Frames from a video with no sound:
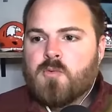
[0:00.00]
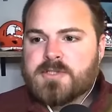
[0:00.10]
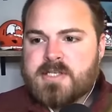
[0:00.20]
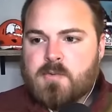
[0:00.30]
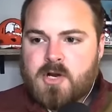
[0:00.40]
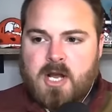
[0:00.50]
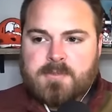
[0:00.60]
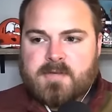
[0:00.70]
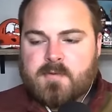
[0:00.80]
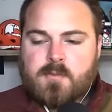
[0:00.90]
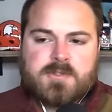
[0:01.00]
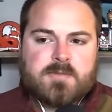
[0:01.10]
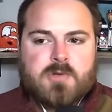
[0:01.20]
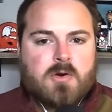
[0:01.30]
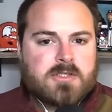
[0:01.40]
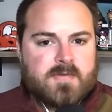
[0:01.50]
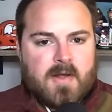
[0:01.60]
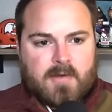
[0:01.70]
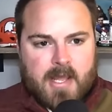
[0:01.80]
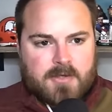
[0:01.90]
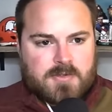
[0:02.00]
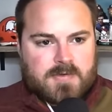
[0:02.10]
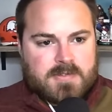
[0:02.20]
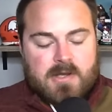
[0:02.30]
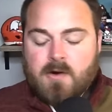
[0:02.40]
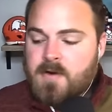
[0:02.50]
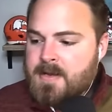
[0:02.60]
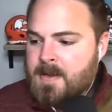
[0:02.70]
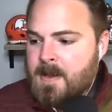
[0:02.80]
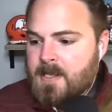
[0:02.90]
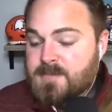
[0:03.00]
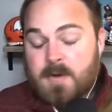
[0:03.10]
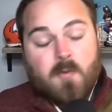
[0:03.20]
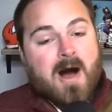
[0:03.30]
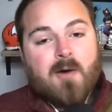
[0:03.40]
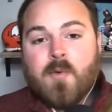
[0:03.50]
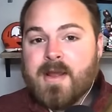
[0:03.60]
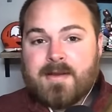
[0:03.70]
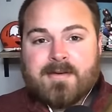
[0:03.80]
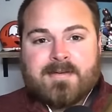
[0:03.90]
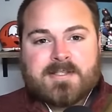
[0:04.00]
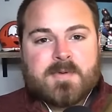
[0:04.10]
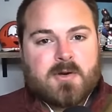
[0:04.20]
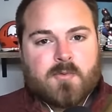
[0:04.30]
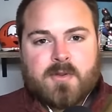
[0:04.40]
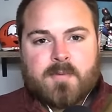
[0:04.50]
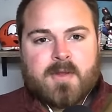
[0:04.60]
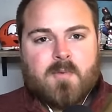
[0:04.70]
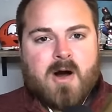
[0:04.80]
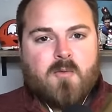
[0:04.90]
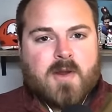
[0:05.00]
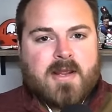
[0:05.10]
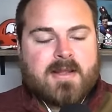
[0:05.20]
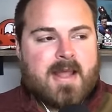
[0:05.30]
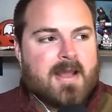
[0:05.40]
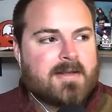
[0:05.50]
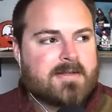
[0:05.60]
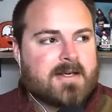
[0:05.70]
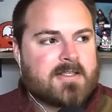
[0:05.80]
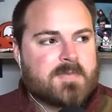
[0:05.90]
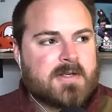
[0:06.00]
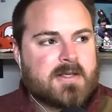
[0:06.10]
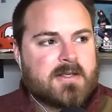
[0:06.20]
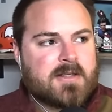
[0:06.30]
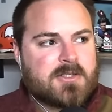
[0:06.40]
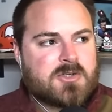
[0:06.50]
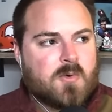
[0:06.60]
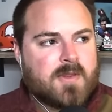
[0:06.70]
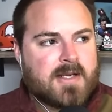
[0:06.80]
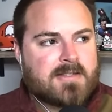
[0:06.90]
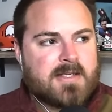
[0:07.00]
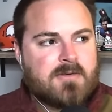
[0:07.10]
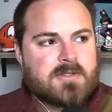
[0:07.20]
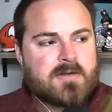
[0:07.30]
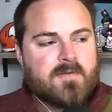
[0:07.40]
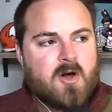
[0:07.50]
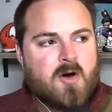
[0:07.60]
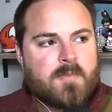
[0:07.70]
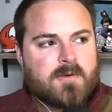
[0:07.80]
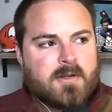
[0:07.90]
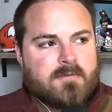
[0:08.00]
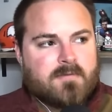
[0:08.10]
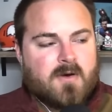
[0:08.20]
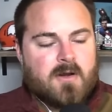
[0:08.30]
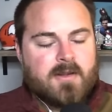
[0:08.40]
we'll see what comes of it with some notice of allegations. So it's been a wild week. It's been a really, really wild week. And it's been a story that continues to develop and